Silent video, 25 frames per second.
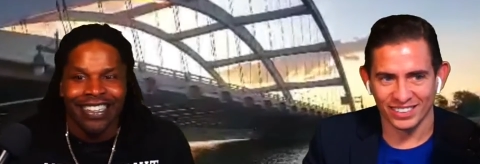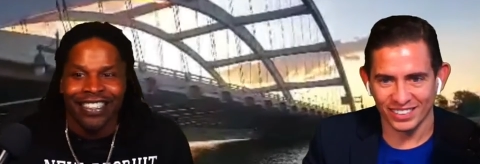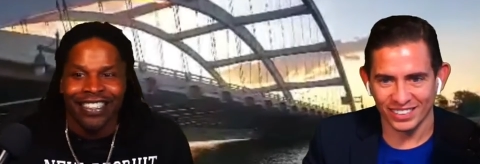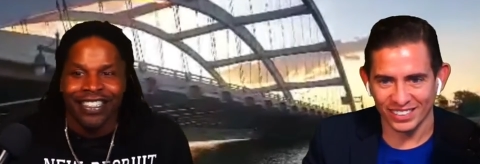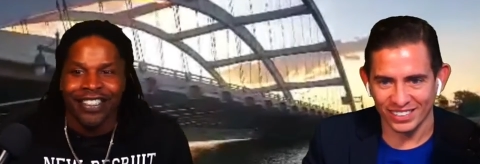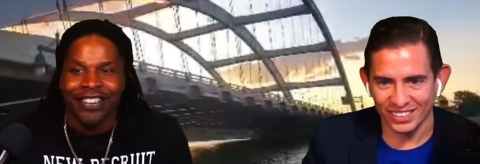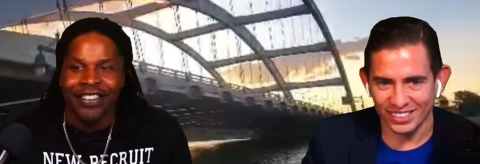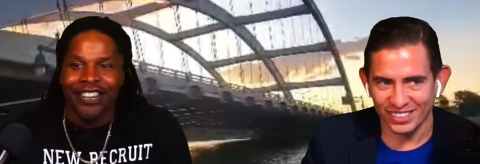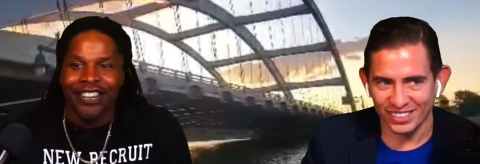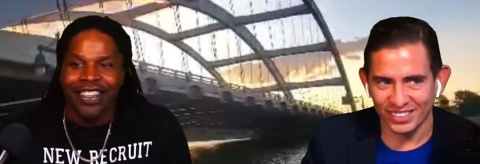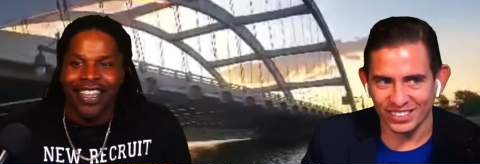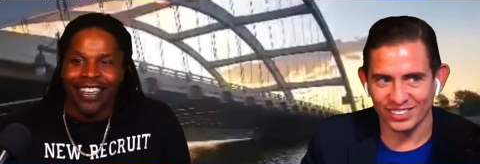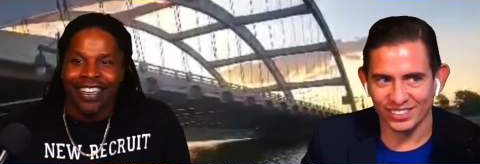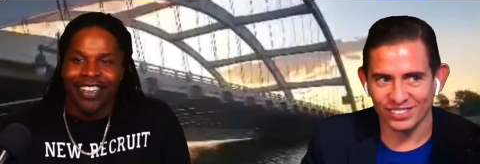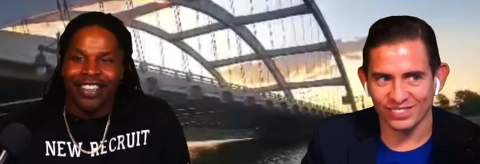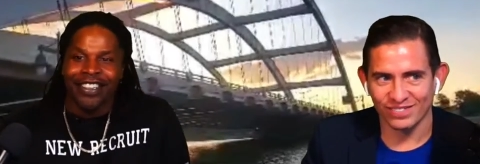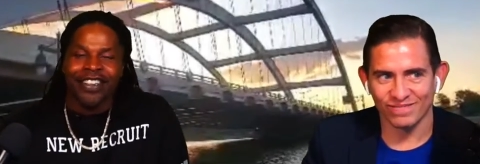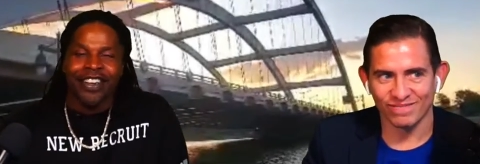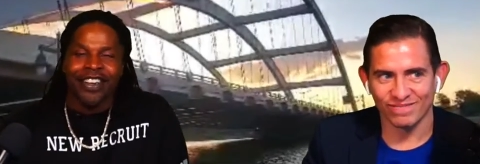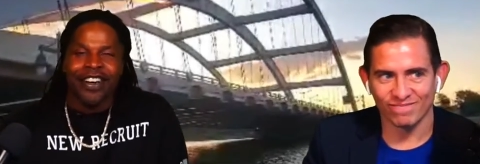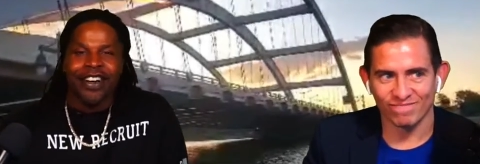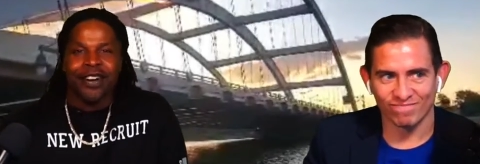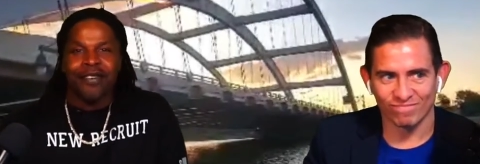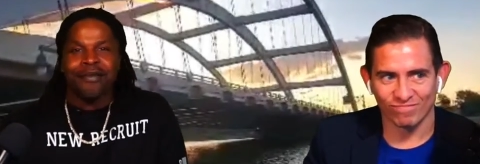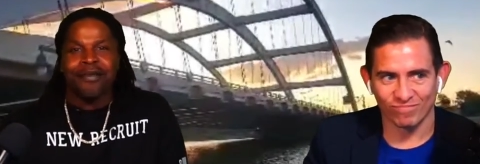Speaker 1: So like
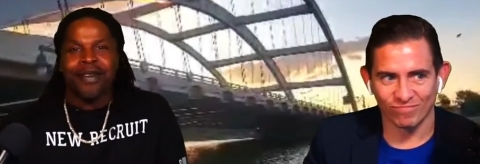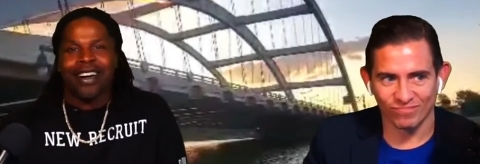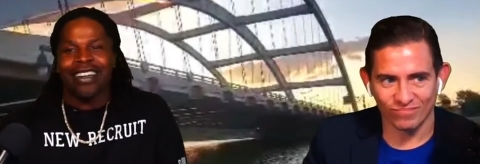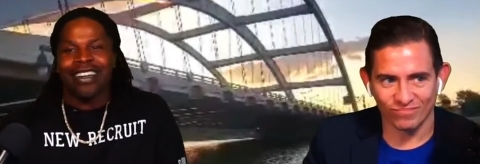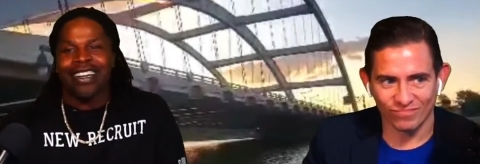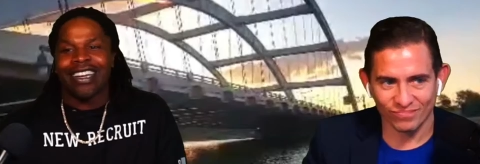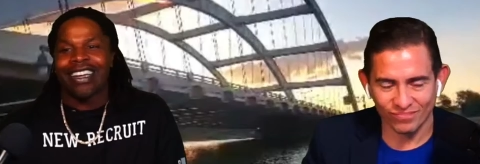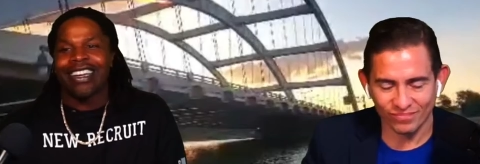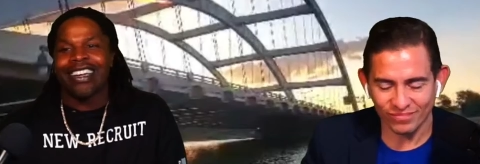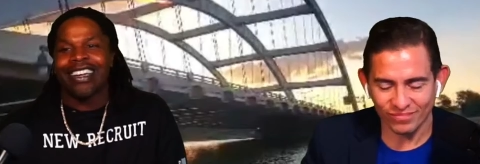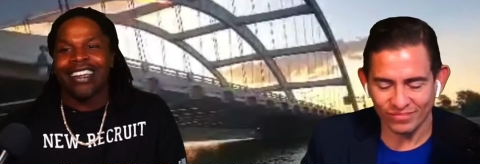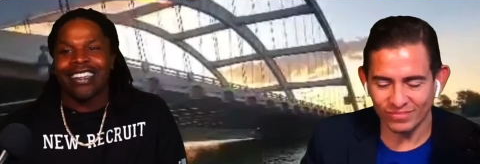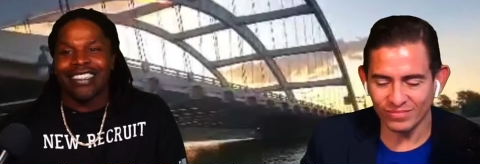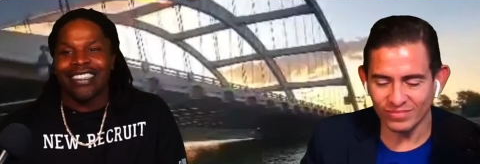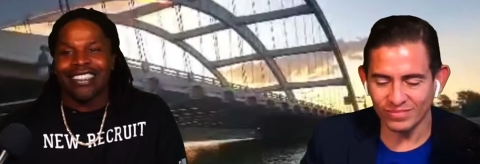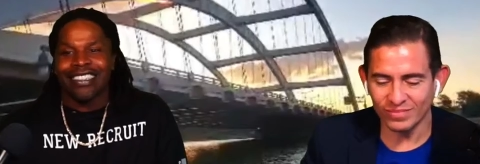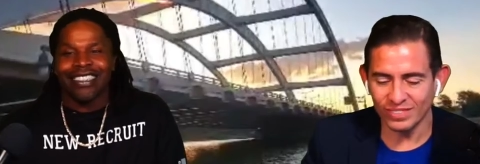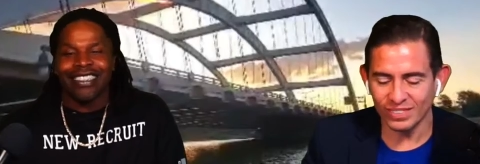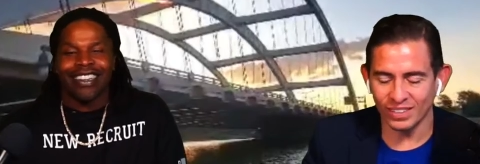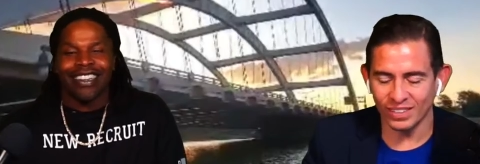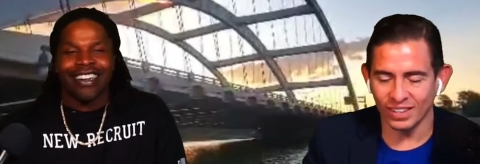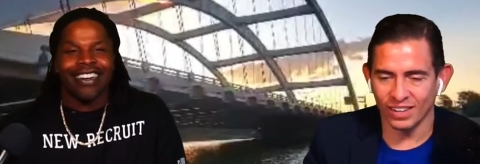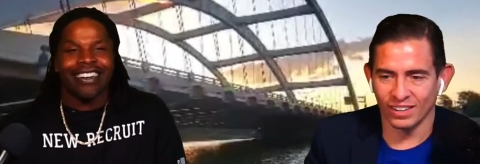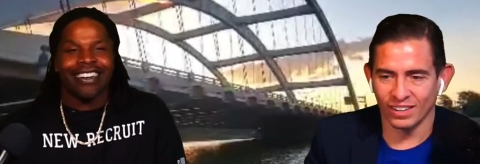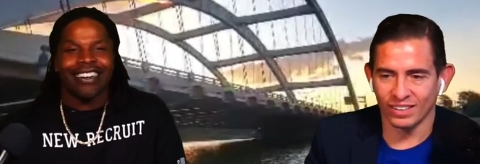you talk about a head
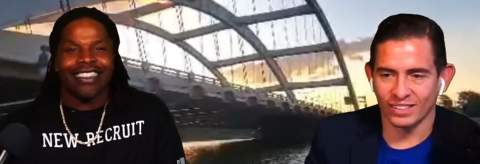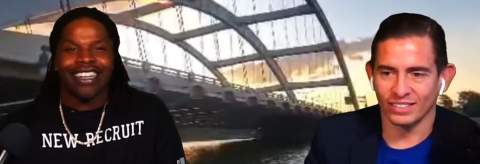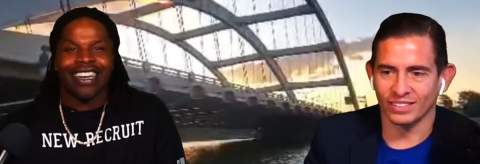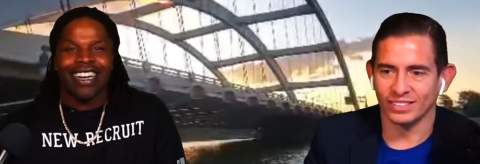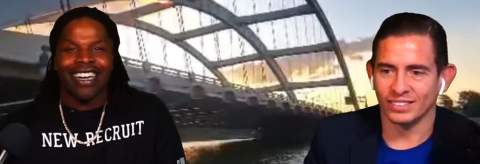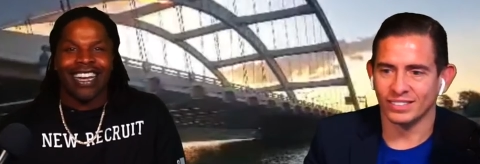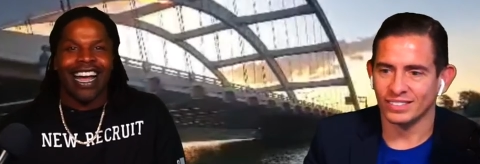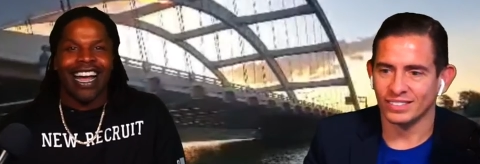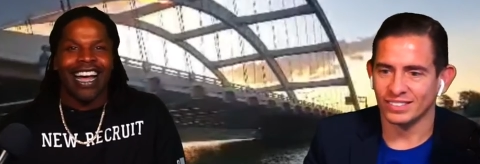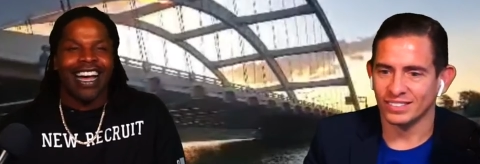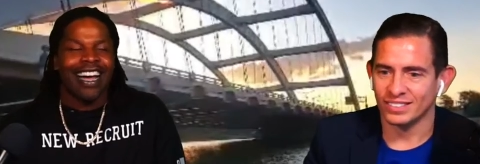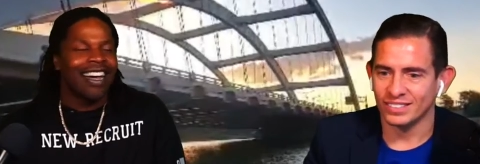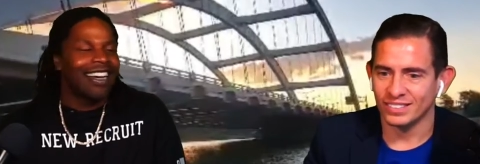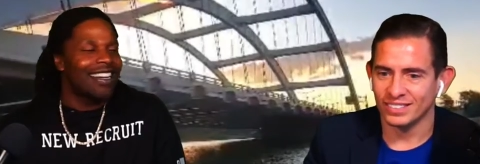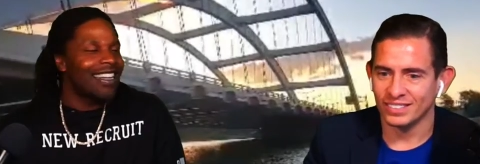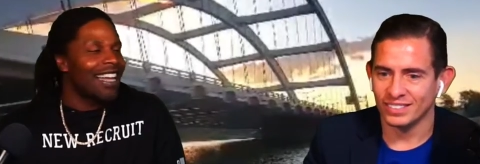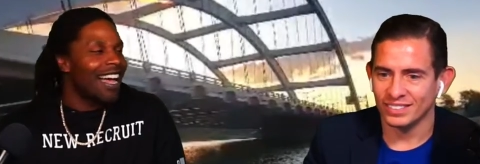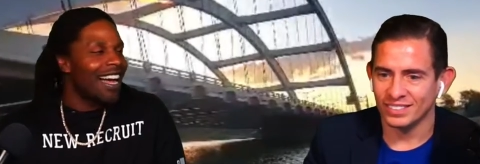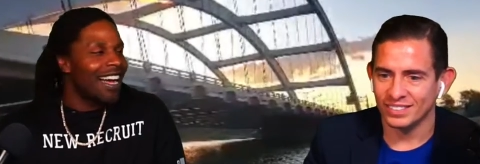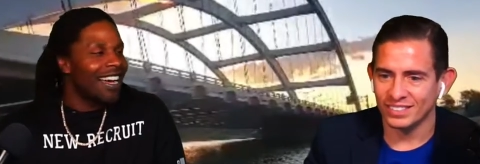start, like I,